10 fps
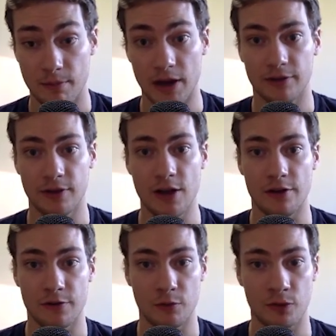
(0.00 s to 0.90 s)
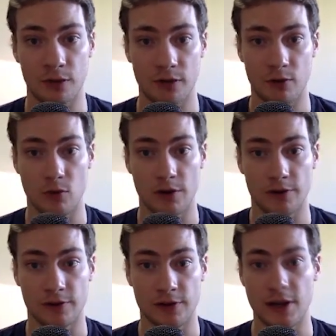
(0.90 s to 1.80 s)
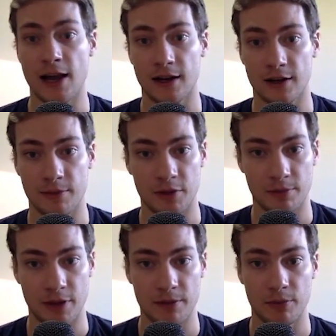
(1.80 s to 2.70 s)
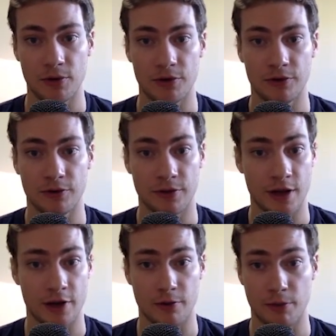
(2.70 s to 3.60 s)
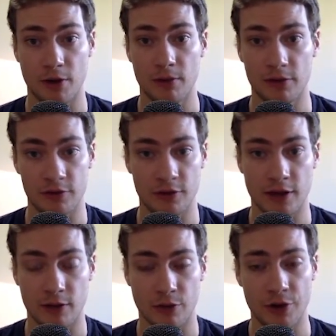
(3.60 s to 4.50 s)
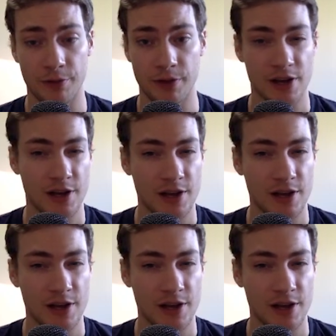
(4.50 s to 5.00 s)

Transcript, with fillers: myself and want and want to see academic papers that are published in that realm but